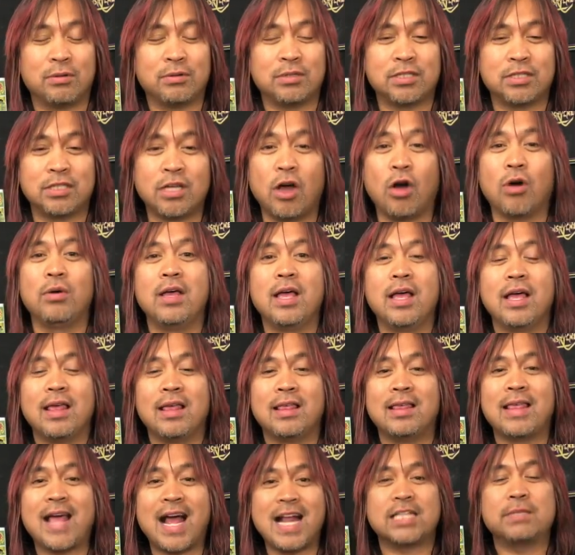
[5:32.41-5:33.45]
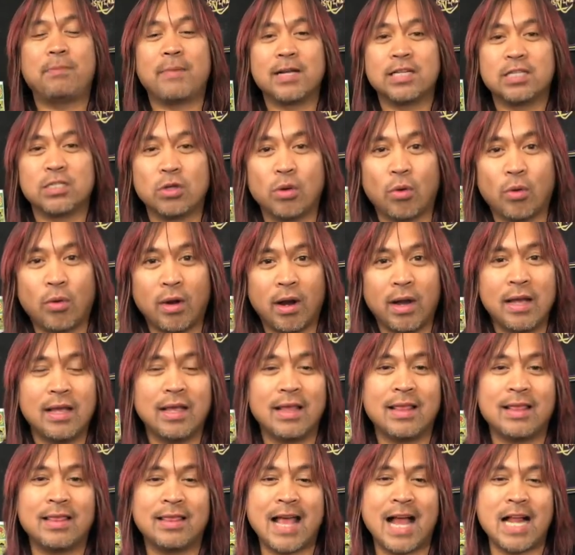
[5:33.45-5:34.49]
So that's my story.
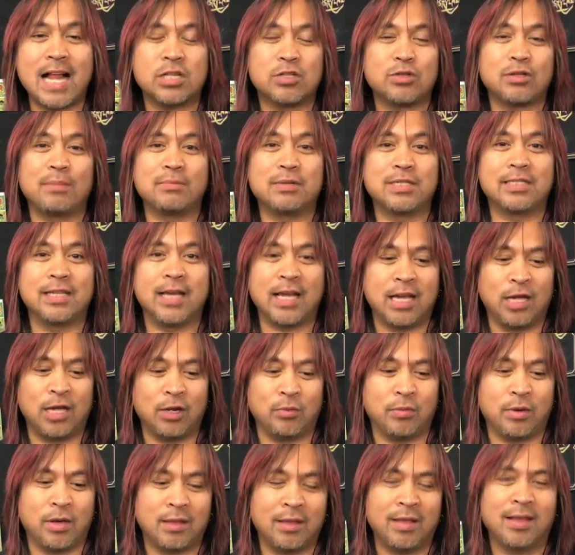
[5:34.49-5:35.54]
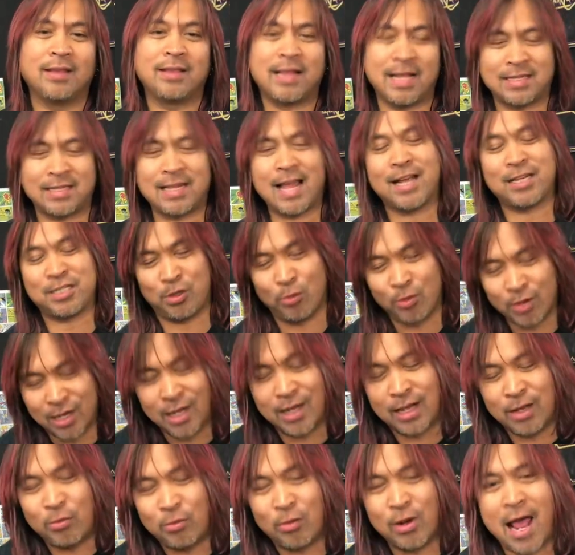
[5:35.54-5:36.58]
That's what I'm sticking with. That's actually
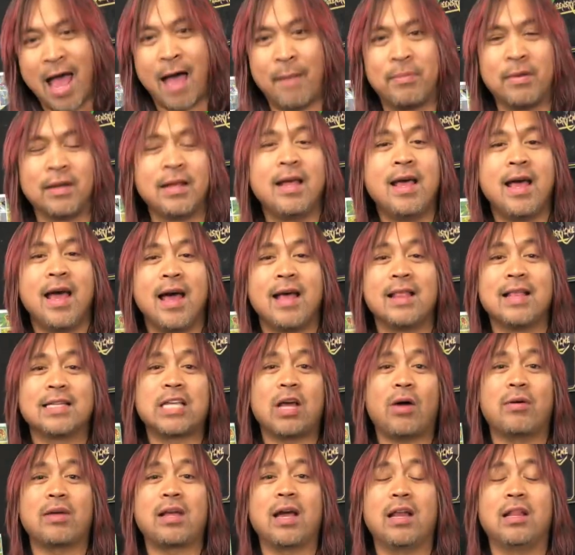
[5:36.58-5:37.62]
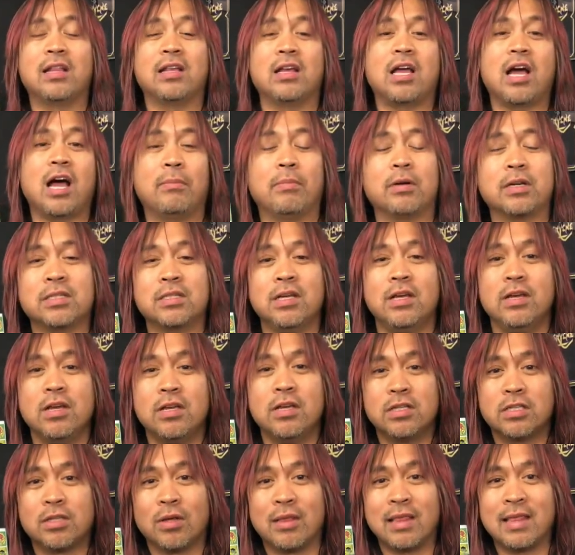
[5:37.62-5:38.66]
what happened, and that's how I got into comics.
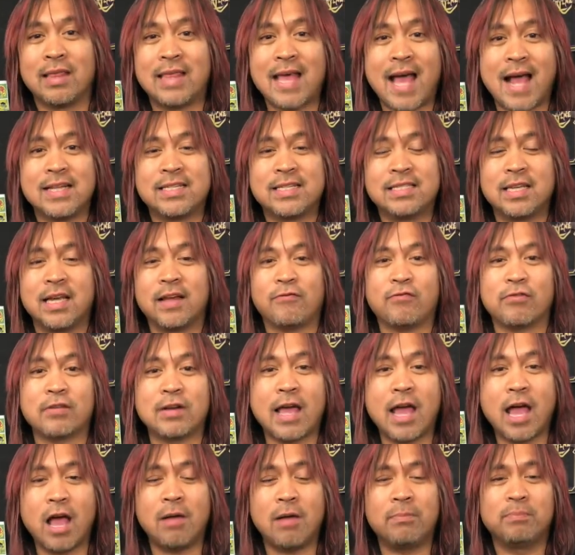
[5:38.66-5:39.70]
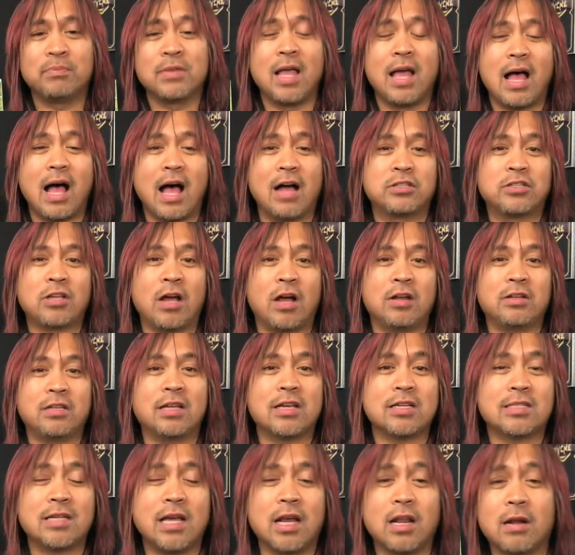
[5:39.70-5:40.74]
So that's it for now. I'll talk to you
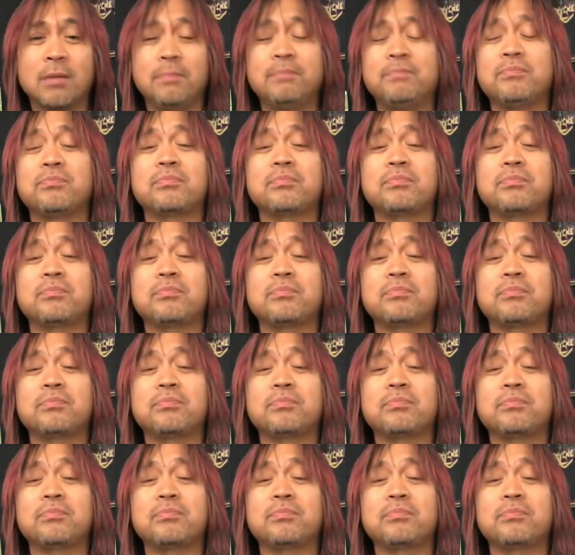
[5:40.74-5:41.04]
guys later.